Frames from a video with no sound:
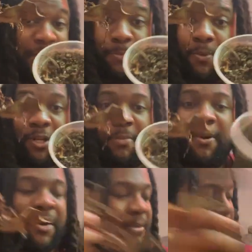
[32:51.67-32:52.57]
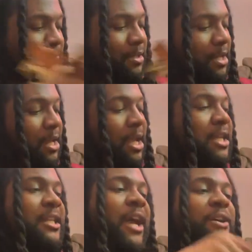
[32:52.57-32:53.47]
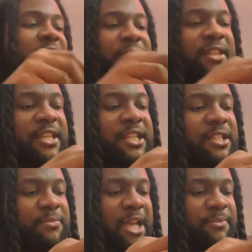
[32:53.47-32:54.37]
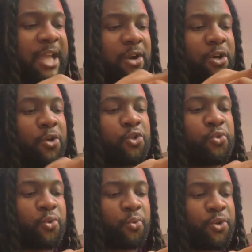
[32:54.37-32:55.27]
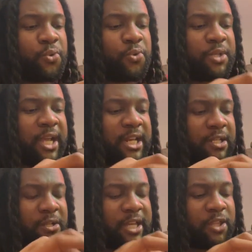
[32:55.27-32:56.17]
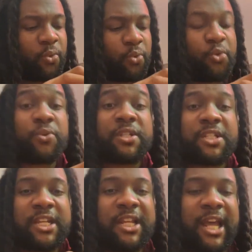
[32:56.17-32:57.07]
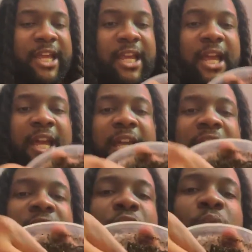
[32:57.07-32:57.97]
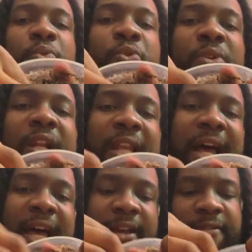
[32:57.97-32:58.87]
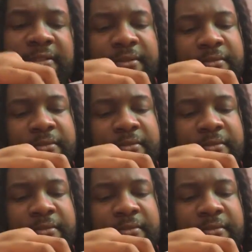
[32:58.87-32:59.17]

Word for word: I just pulled it apart. Now, even then, sometimes I'll go through the root and look at the root and see, like, is the root alive?